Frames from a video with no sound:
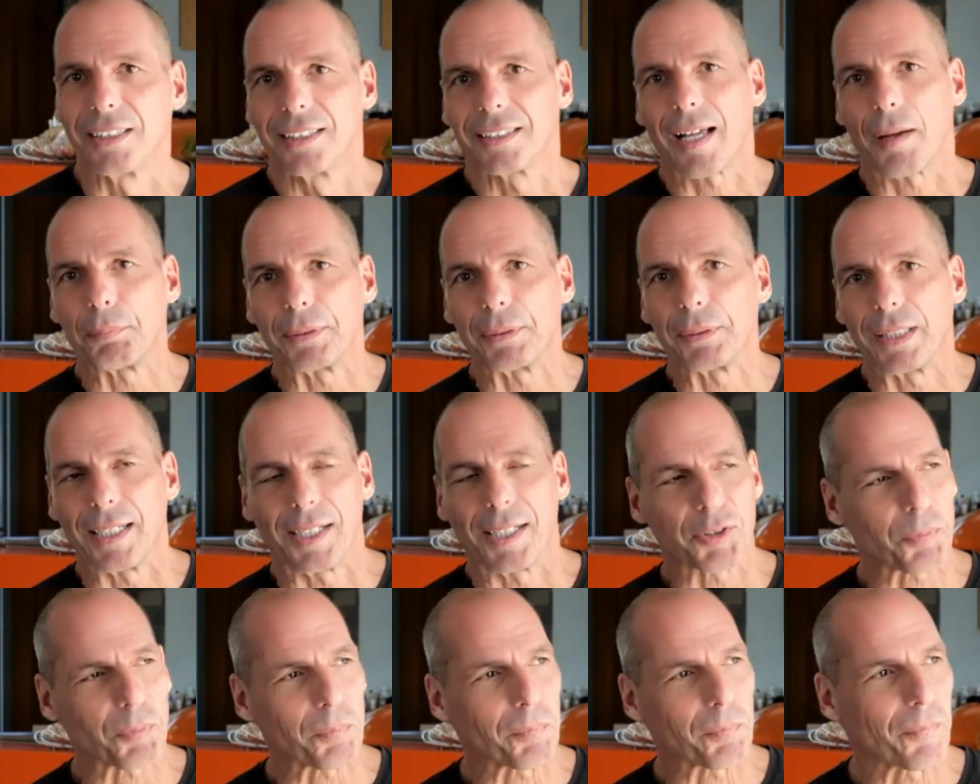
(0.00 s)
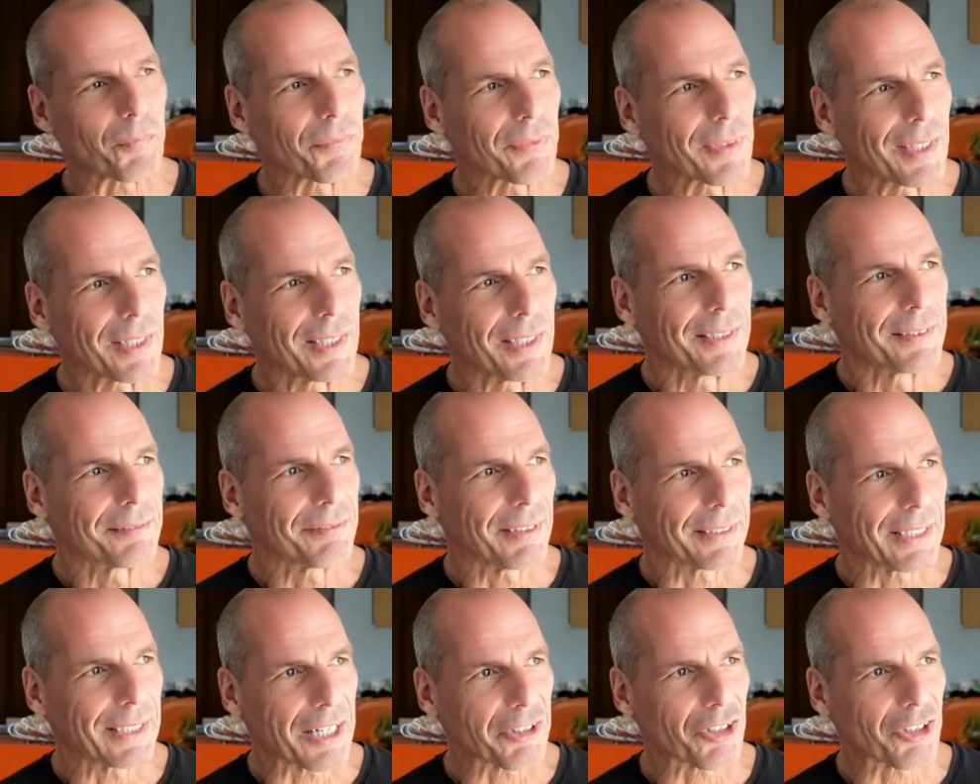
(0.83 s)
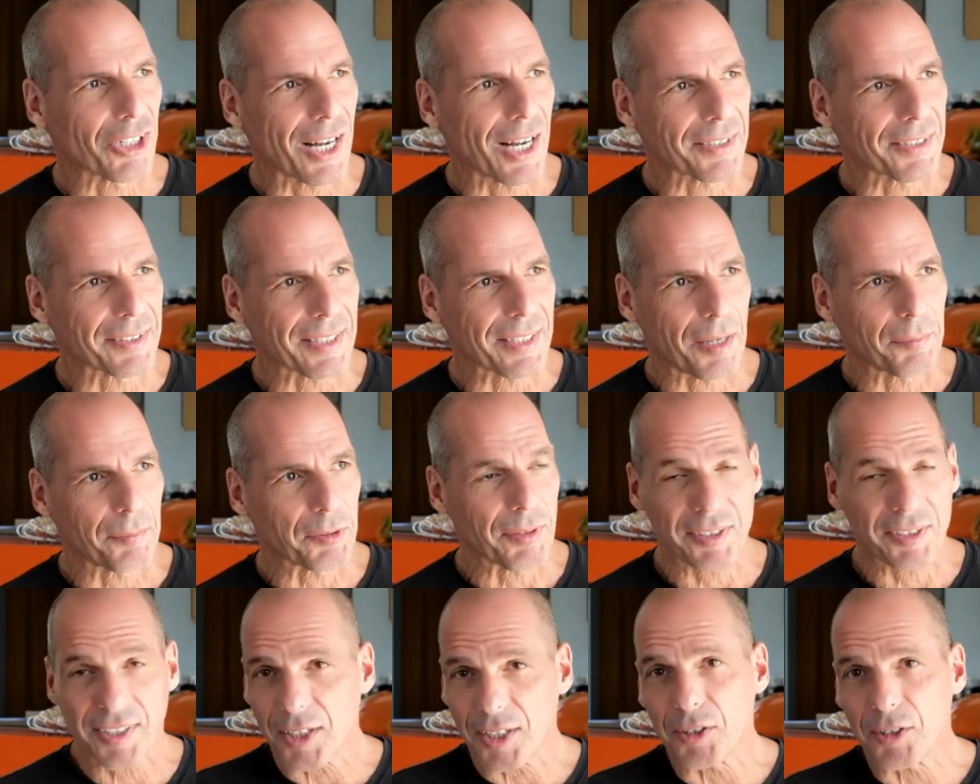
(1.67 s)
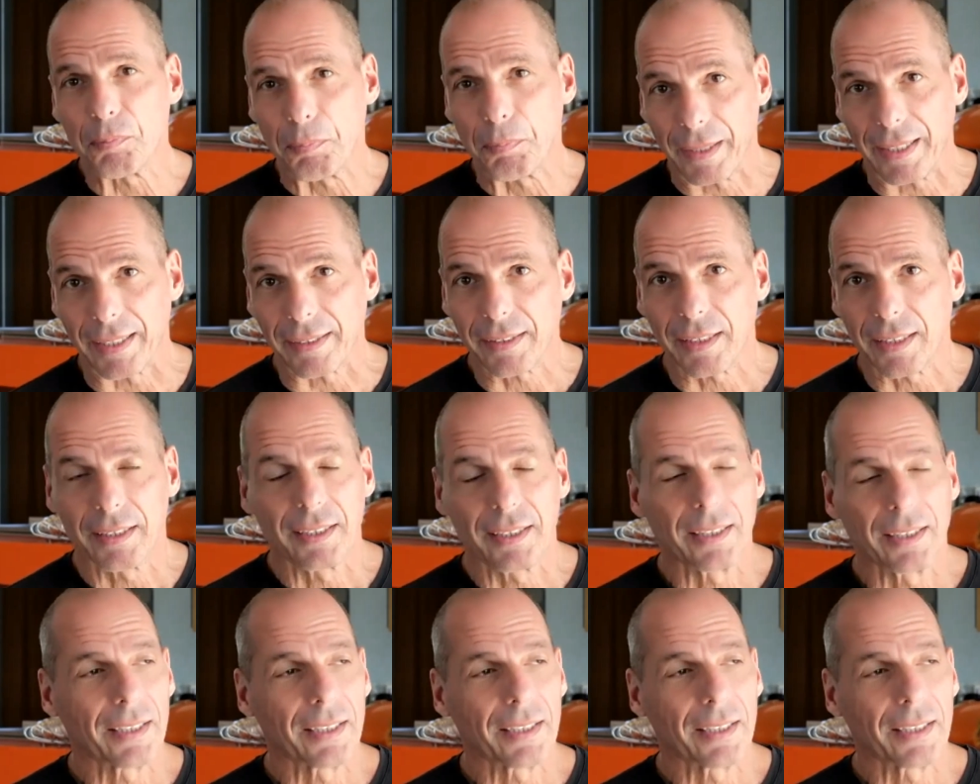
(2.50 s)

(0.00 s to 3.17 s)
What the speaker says: capitalism, financialized capitalism. The second pillar,